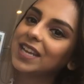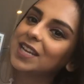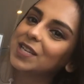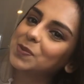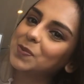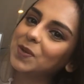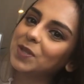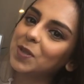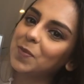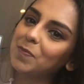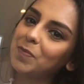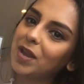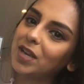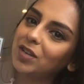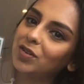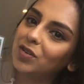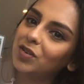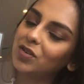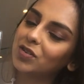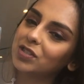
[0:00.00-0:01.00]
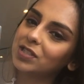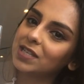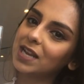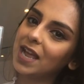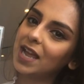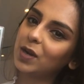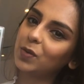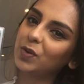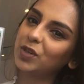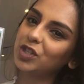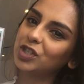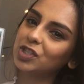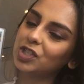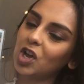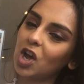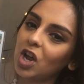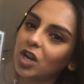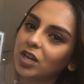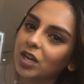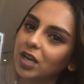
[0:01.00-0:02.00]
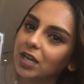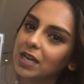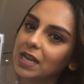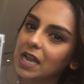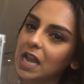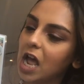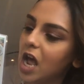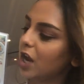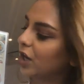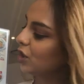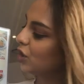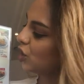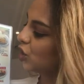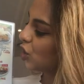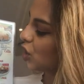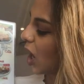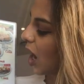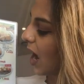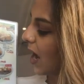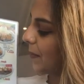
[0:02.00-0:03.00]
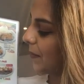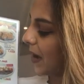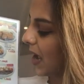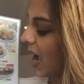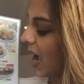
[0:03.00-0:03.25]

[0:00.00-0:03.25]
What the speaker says: Here's what the menu looks like. We just ordered lunch. I'm